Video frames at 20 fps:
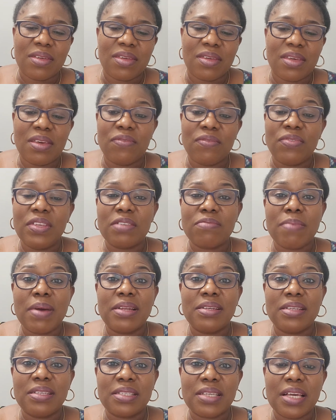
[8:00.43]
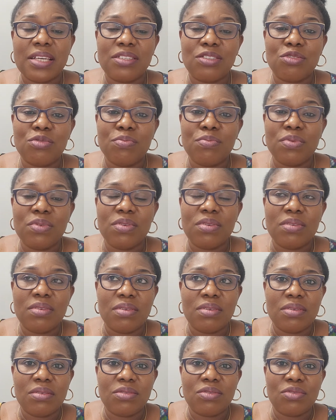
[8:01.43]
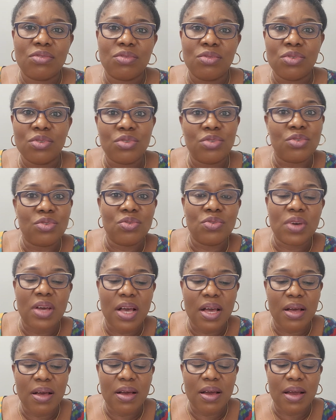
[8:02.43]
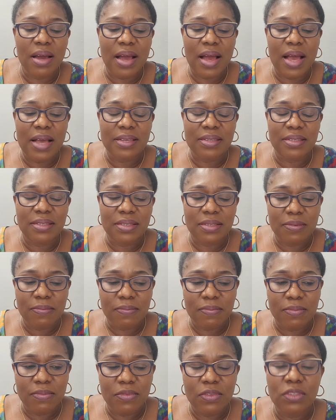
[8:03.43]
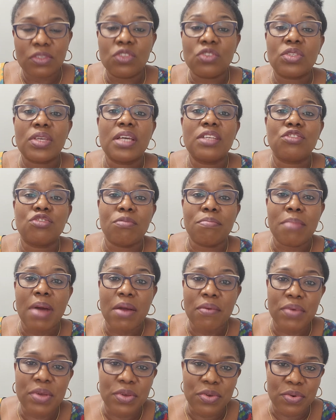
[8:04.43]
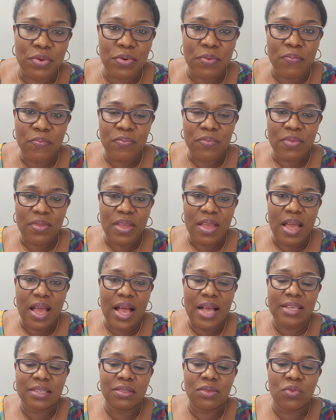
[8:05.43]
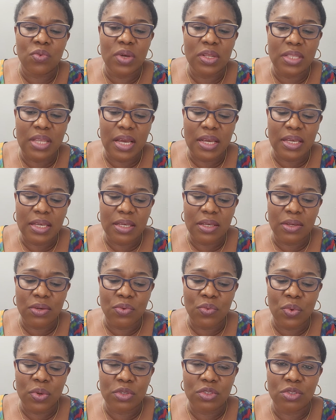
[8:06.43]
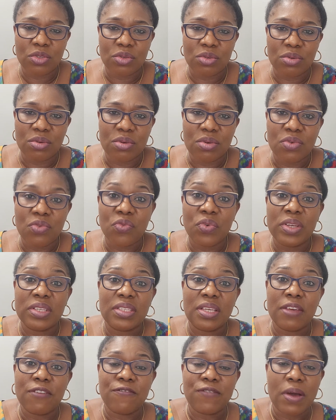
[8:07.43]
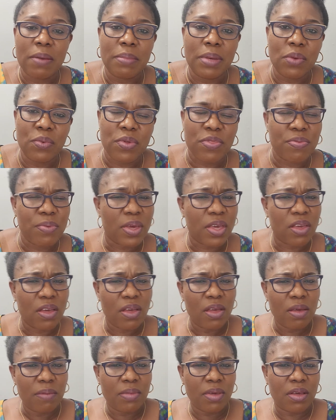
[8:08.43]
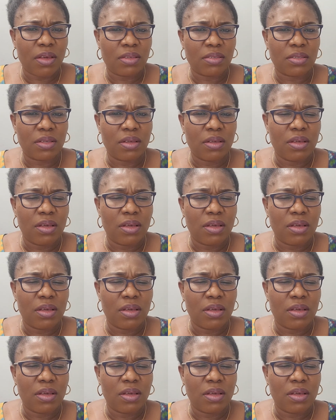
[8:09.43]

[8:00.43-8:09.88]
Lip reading: if this man decides to use you as, decides to marry you as the one that he wants to raise a family with, because